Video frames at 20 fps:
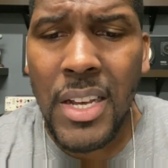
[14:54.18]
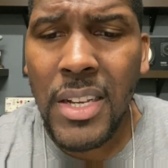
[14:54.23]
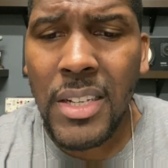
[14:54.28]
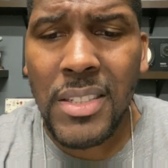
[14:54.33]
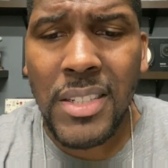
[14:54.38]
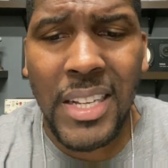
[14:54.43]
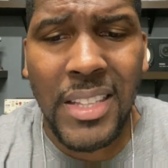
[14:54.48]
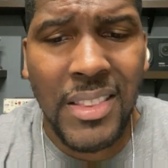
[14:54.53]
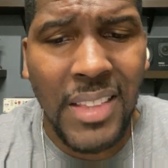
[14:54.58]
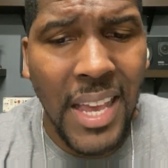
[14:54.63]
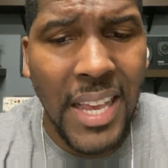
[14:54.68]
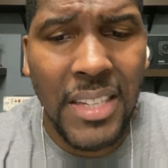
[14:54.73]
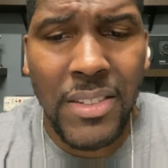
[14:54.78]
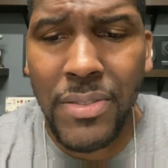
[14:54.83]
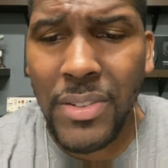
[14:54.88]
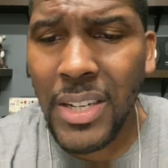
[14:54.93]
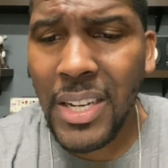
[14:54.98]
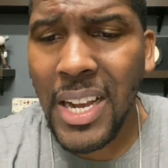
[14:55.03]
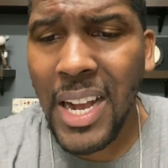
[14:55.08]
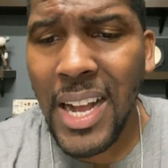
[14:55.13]
Say, thanks
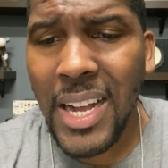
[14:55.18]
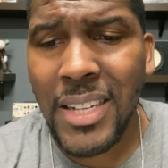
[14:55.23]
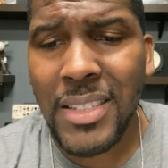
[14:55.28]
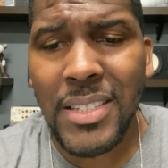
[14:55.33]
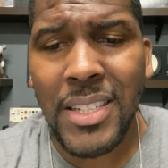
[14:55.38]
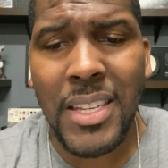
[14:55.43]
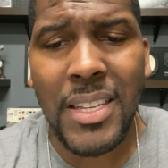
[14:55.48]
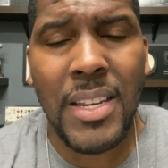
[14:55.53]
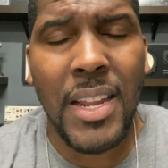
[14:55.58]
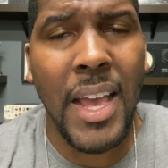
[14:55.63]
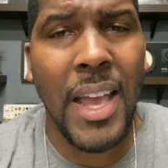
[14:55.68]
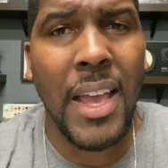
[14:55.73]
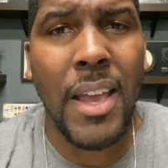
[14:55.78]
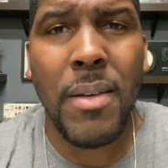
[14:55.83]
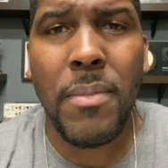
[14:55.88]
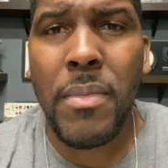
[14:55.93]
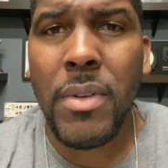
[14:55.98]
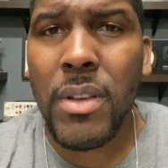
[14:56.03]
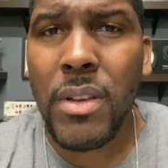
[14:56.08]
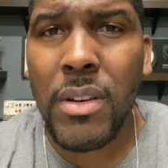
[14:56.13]
for the content,
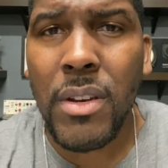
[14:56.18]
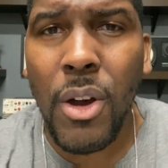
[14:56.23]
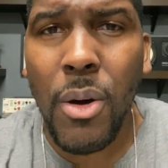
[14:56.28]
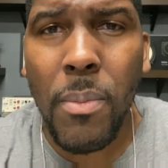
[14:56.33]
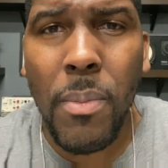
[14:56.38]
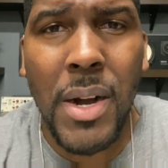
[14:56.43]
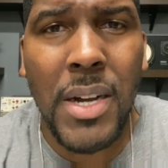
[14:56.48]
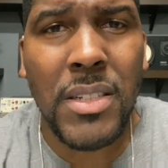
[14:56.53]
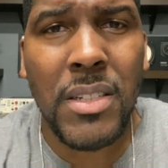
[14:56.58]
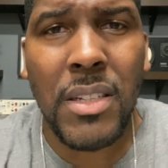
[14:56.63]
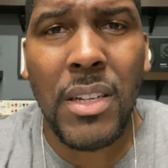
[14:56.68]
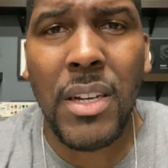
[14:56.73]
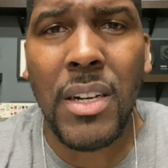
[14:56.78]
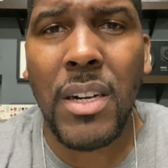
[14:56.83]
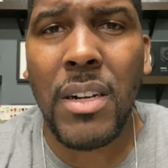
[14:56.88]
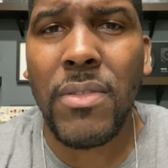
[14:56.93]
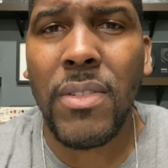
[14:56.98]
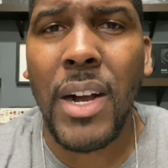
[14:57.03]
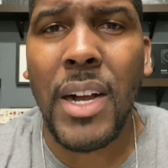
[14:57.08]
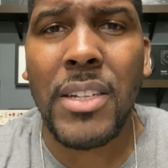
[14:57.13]
Dame. You know, much
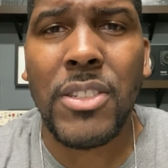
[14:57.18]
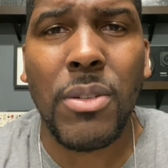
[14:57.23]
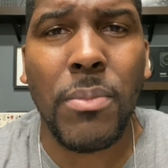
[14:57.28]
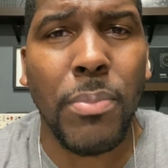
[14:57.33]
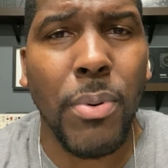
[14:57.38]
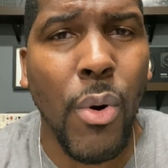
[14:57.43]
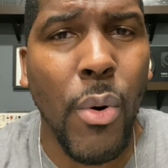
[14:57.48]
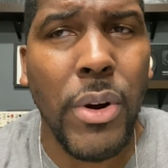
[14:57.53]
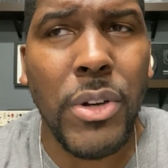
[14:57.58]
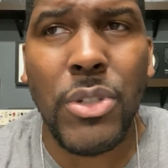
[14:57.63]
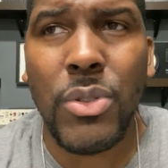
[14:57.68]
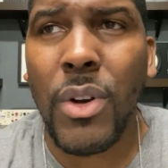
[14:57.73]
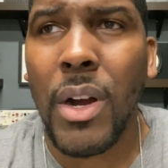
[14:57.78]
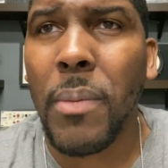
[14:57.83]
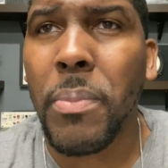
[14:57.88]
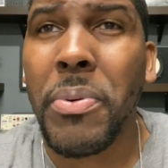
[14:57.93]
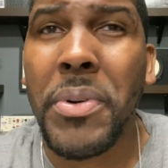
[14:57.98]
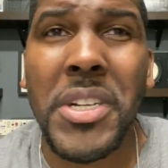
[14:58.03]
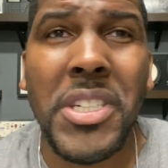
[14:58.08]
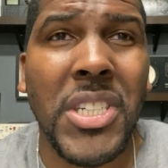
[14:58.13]
love. I support you. I
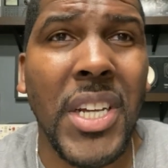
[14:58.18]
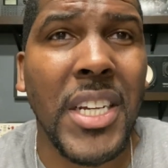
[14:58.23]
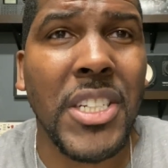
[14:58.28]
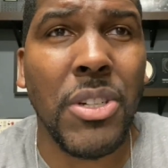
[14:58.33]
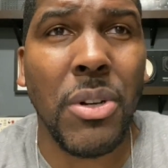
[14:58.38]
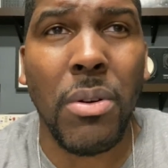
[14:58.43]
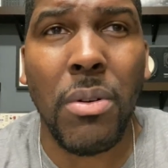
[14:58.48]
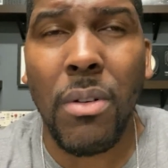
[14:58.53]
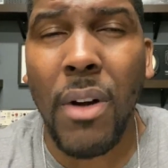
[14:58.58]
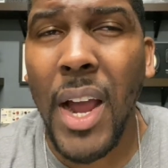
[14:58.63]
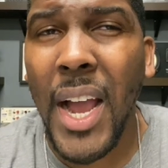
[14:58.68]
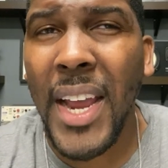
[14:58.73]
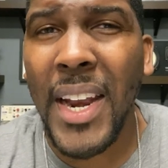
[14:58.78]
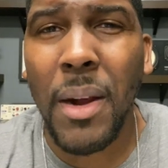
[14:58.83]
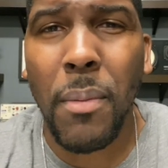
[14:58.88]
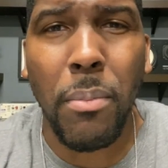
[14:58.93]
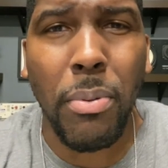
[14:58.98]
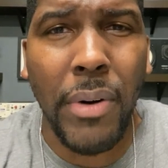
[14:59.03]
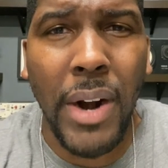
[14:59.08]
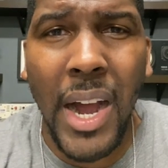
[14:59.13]
appreciate your grind.
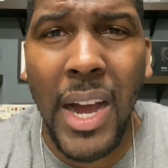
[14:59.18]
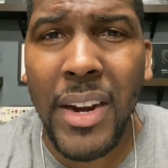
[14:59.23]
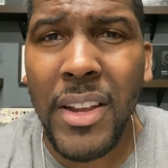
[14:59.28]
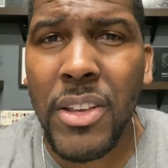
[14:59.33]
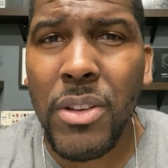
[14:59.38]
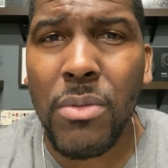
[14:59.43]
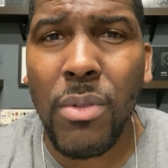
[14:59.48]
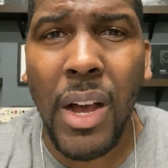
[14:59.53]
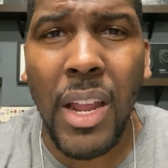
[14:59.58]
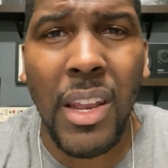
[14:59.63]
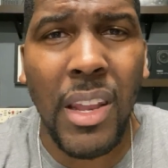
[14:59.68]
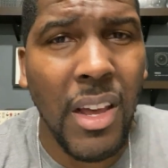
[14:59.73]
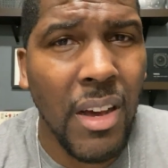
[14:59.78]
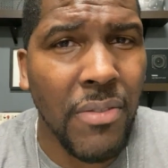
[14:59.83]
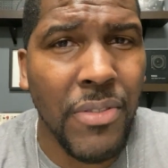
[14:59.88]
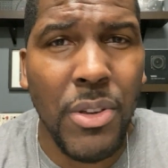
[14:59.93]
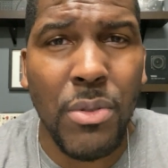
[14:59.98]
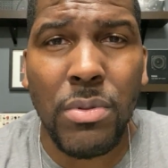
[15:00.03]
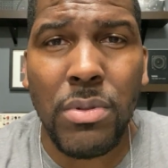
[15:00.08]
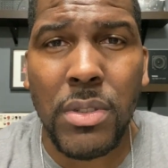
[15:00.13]
I'm proud of you. I
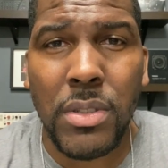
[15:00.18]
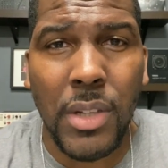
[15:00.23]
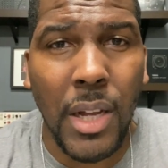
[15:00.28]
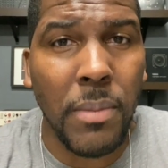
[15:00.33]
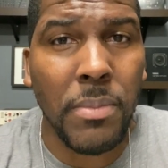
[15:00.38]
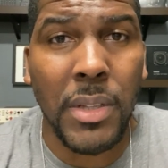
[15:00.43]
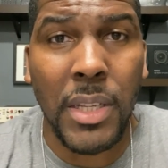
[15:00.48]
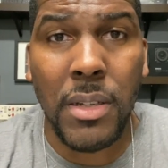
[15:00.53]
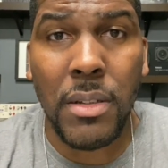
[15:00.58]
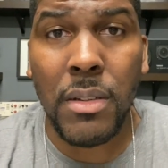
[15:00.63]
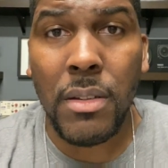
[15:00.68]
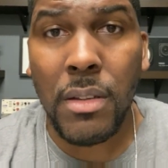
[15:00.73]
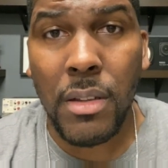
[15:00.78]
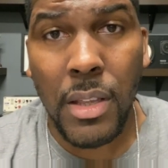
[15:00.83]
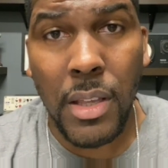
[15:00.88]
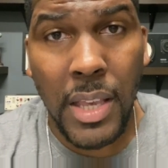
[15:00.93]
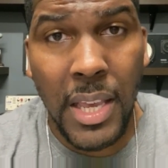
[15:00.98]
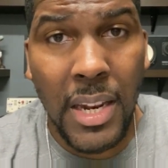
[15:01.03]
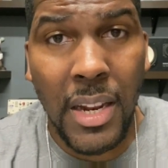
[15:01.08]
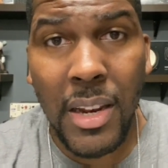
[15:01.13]
love you. Something.
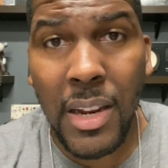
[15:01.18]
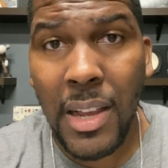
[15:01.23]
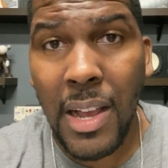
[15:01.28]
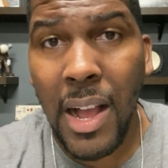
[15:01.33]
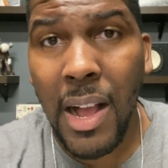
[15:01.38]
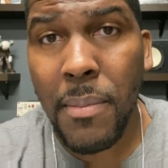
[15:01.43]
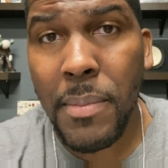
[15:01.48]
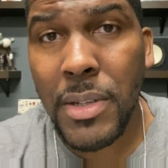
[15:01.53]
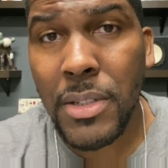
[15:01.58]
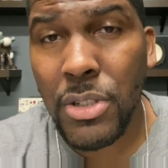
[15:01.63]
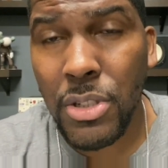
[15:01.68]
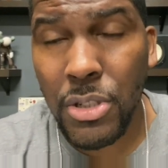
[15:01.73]
Get in the comments.